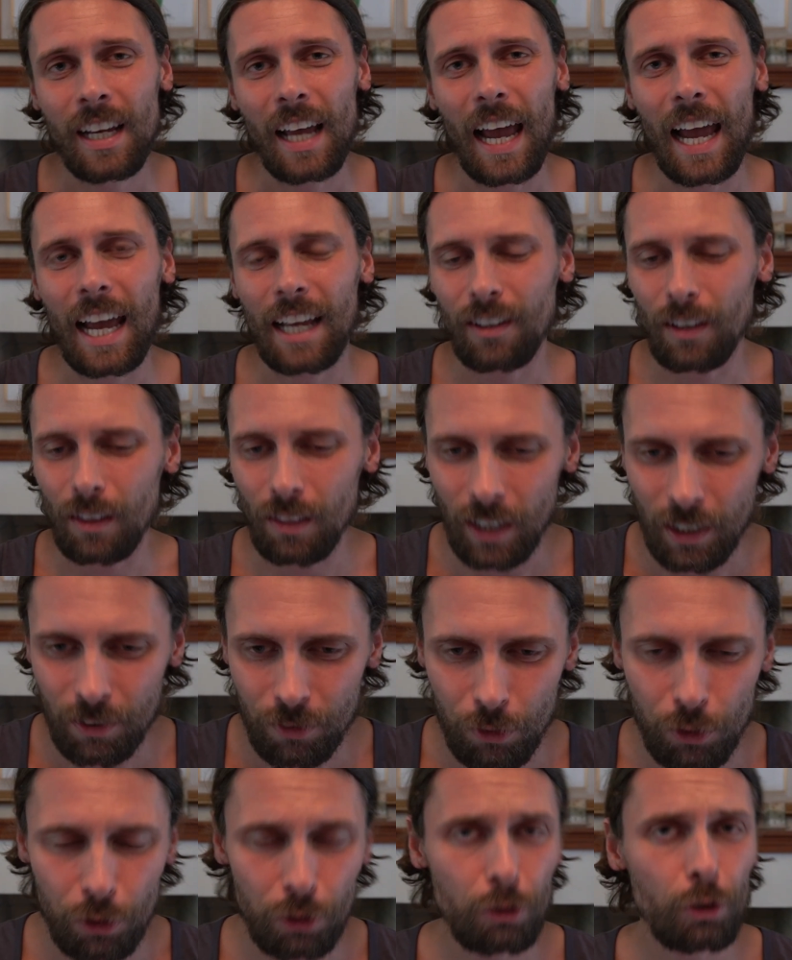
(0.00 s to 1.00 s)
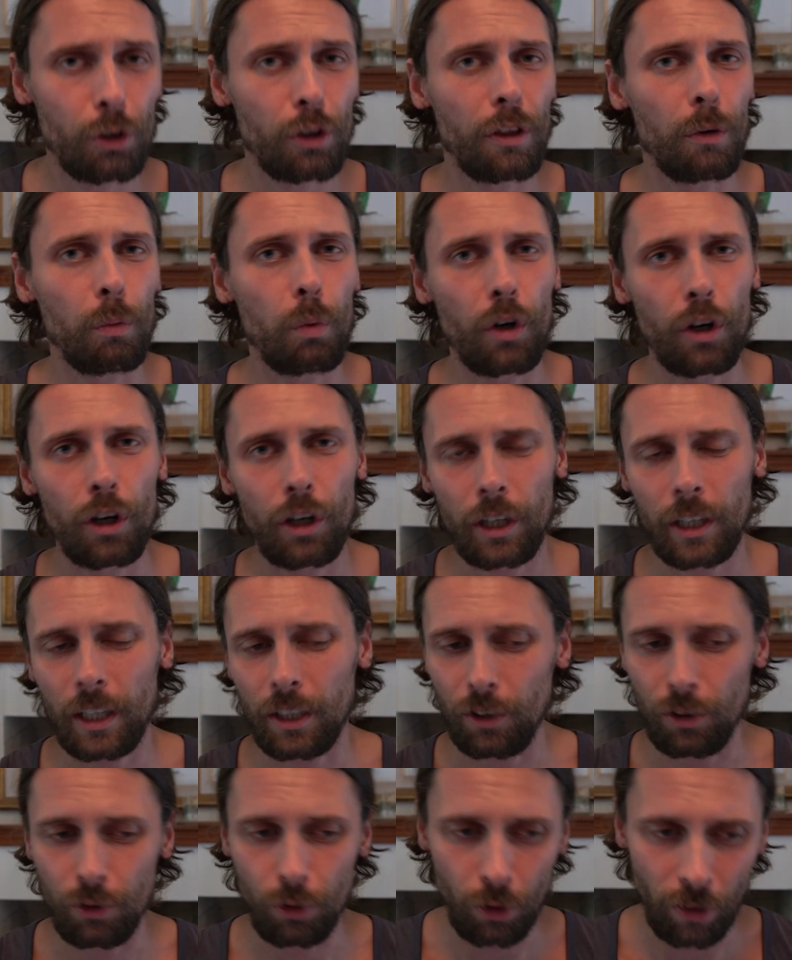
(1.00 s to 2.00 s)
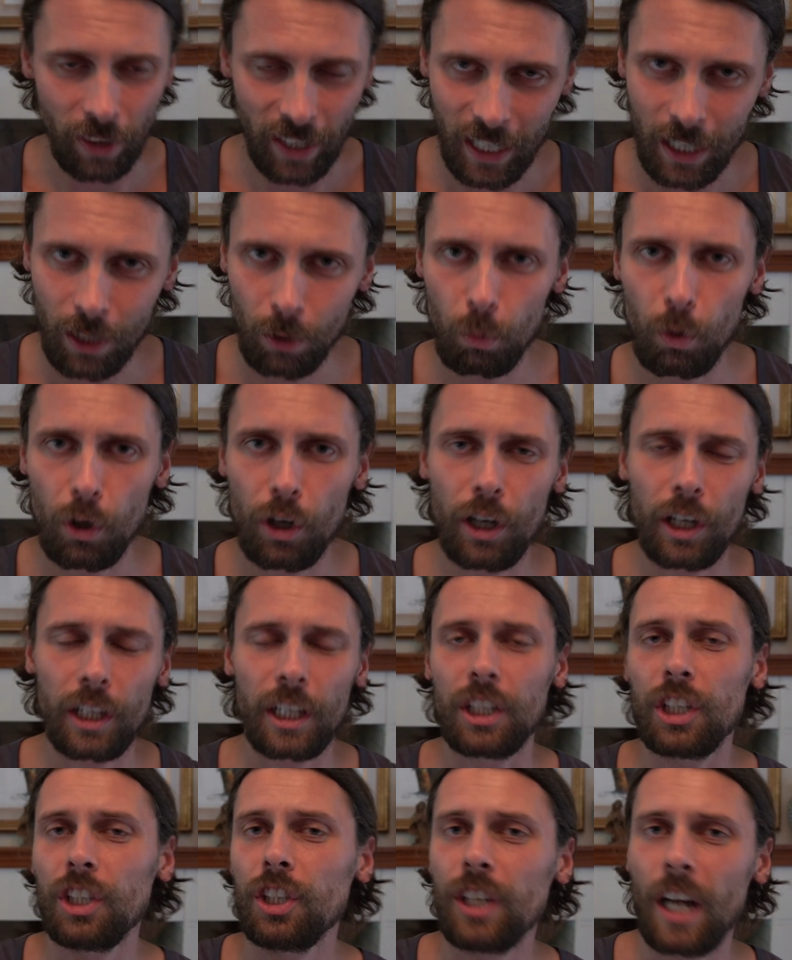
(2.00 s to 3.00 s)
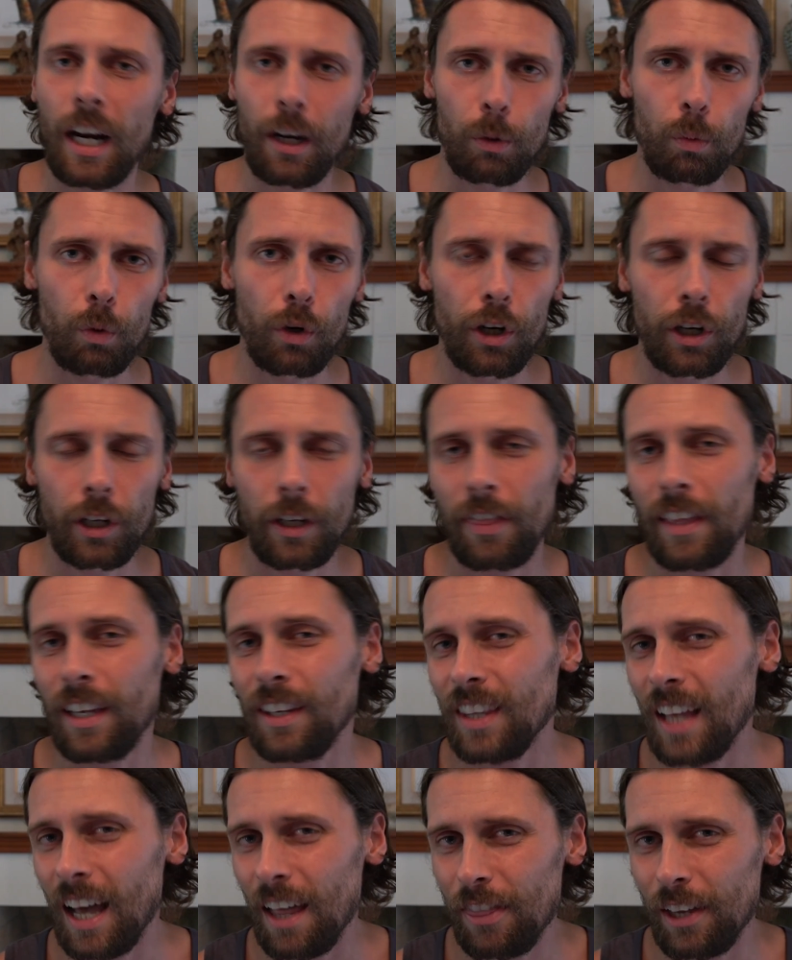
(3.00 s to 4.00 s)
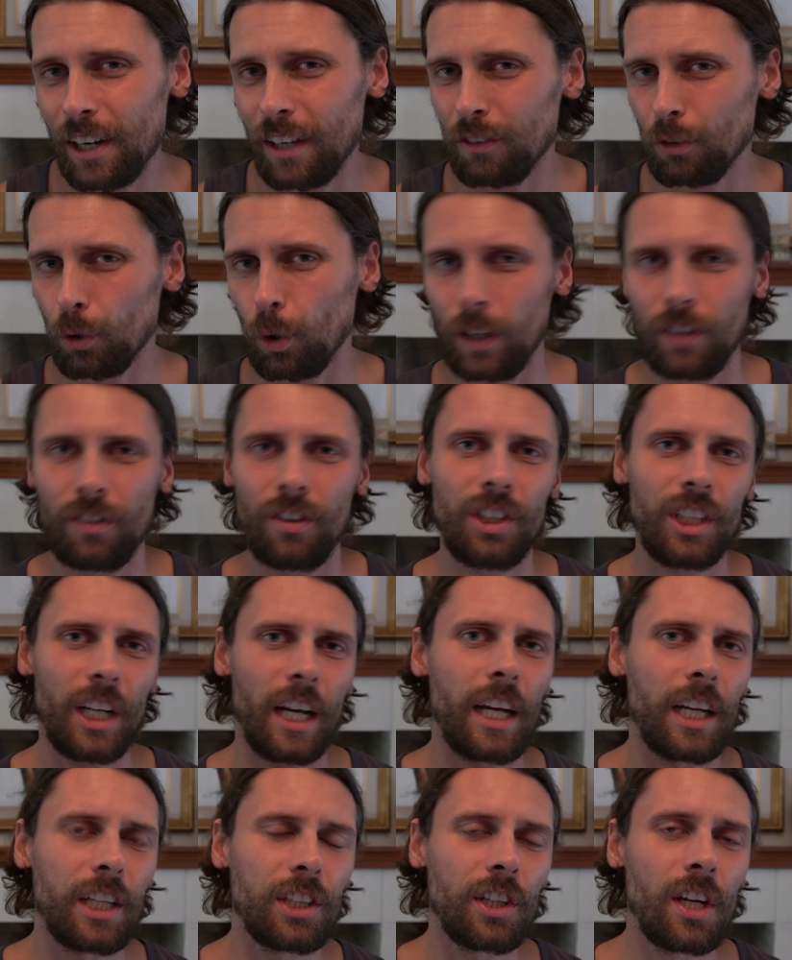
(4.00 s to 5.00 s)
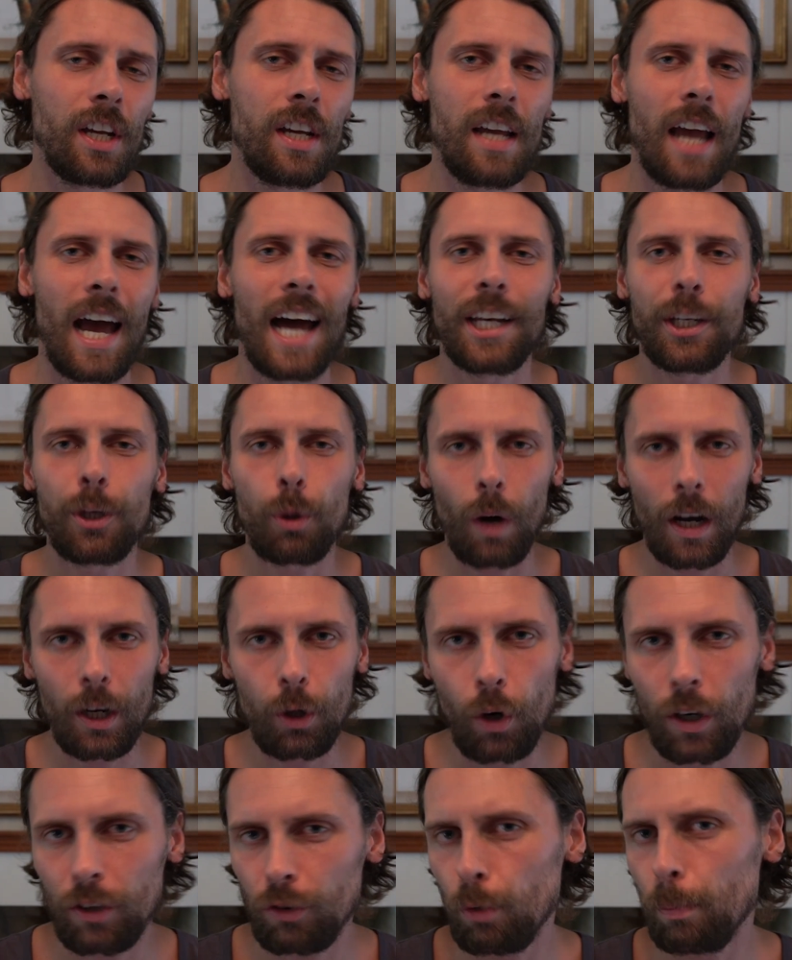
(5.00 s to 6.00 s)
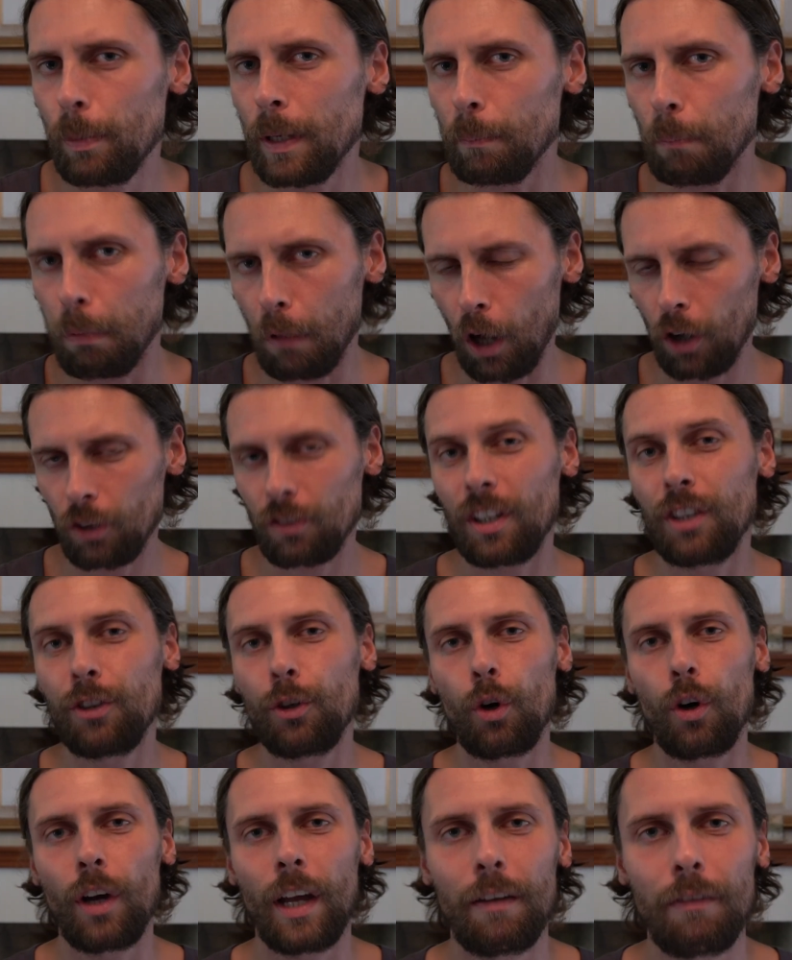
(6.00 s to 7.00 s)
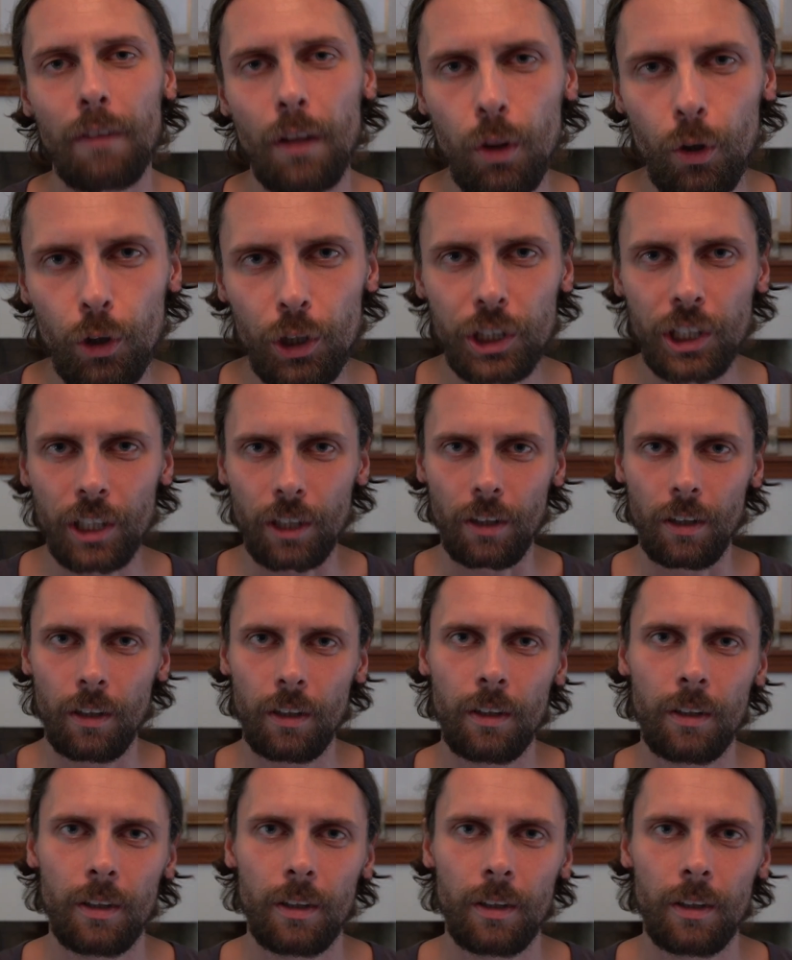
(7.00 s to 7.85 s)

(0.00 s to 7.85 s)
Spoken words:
and unless you do the work and you do the inner work and shadow work, then nothing is going to change and you are going to be blocked in your evolution?